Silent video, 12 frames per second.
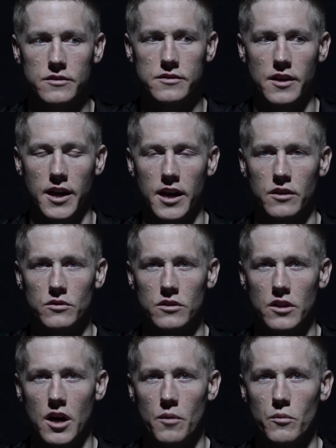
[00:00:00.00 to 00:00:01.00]
to handle
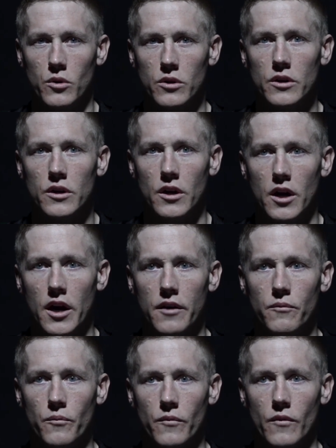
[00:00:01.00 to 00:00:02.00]
a lot more.
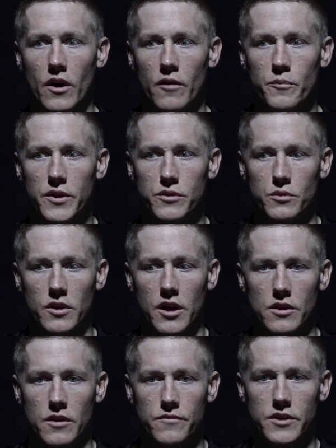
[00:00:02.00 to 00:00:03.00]
I, I've been through a
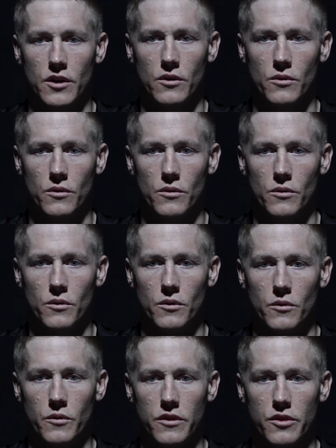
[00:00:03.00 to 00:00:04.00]
lot. I've dealt
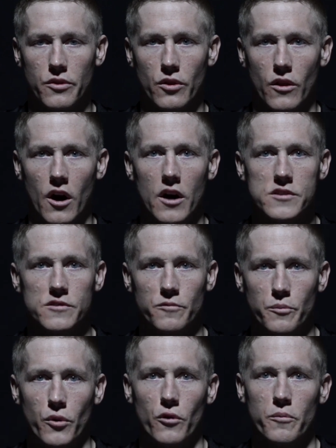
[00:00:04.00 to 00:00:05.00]
with loss
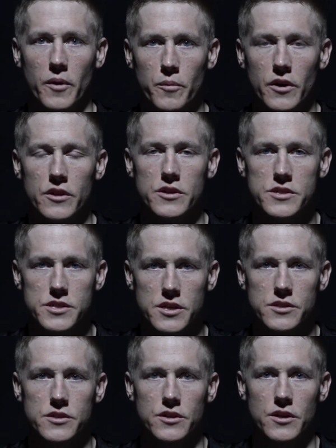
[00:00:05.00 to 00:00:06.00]
of both my brother and
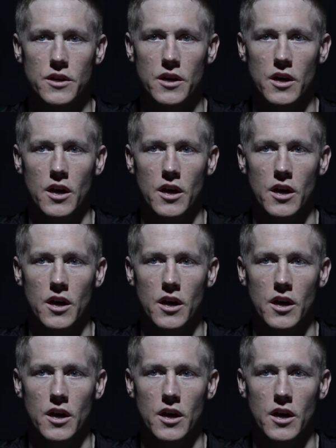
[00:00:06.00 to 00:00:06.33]
sister.